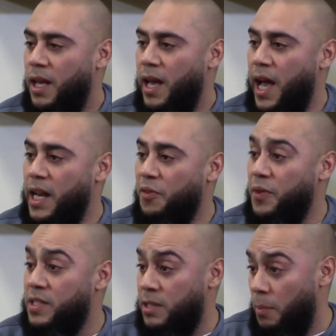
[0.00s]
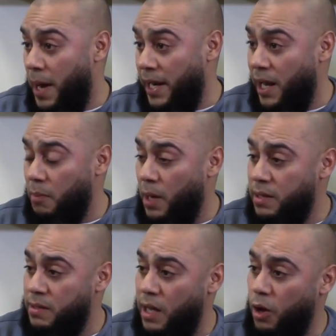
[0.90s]
And if it's somebody like
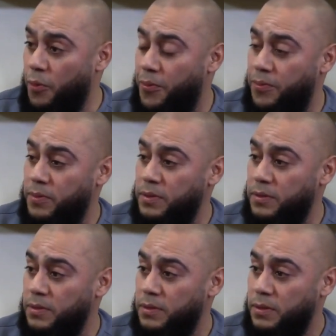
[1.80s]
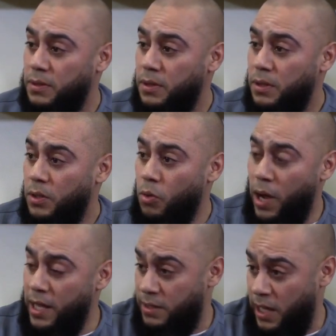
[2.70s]
myself who
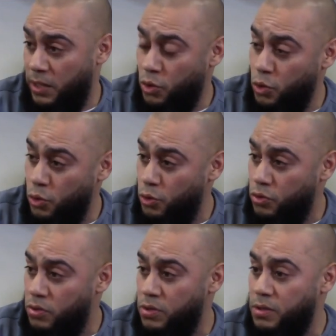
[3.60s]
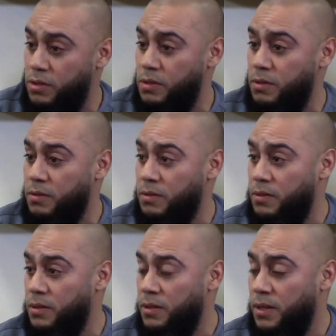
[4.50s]
has tattoos,
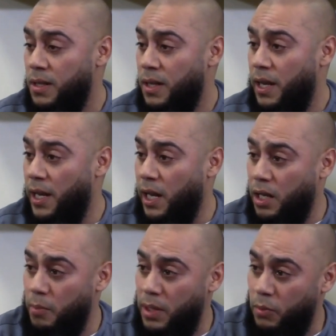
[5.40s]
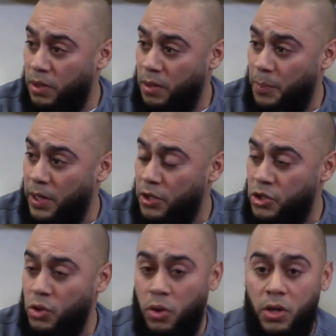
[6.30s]
and I come in with a pair of
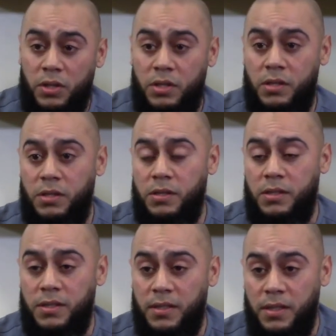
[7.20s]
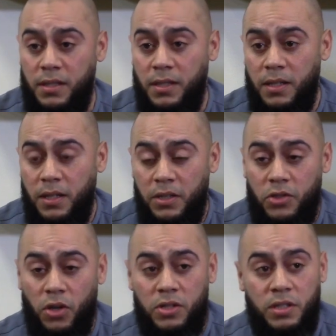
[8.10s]
shorts,
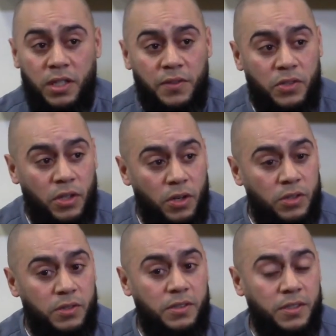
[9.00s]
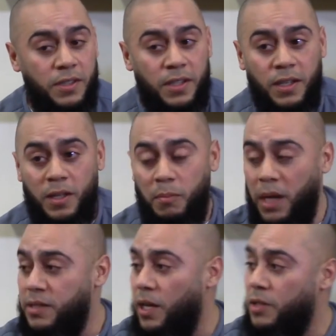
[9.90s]
short sleeve shirt,
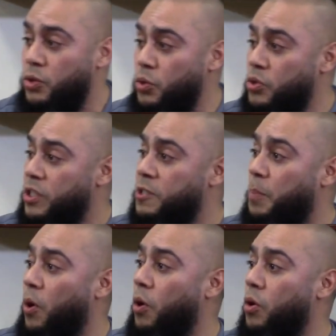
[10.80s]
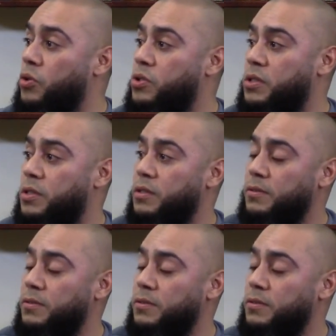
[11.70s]
my tattoos exposed,